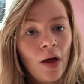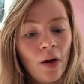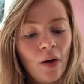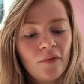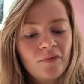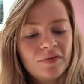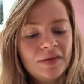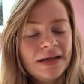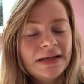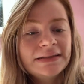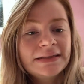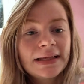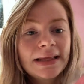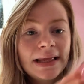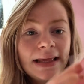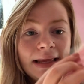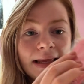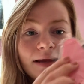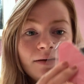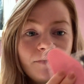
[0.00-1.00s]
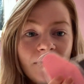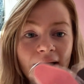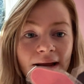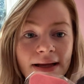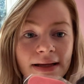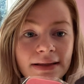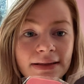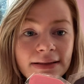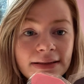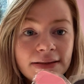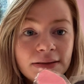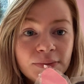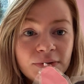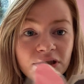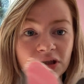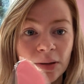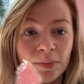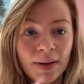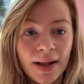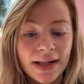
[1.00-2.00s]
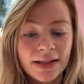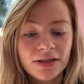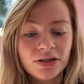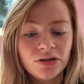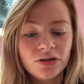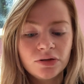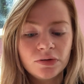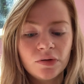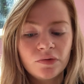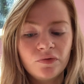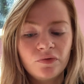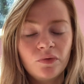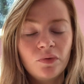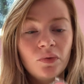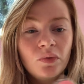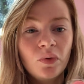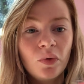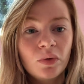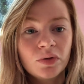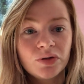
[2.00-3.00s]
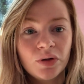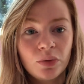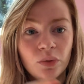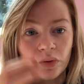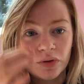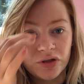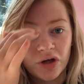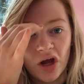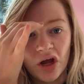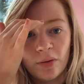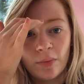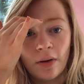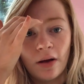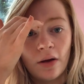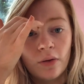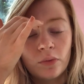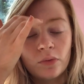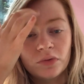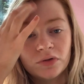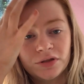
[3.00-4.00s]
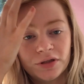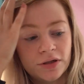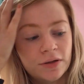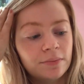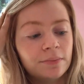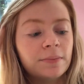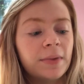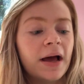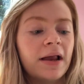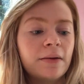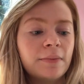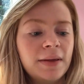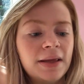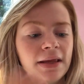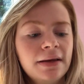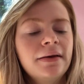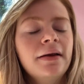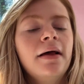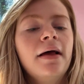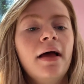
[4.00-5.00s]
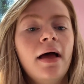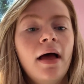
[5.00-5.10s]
of these key rings, which I'm planning to do for October, autumn, Halloween.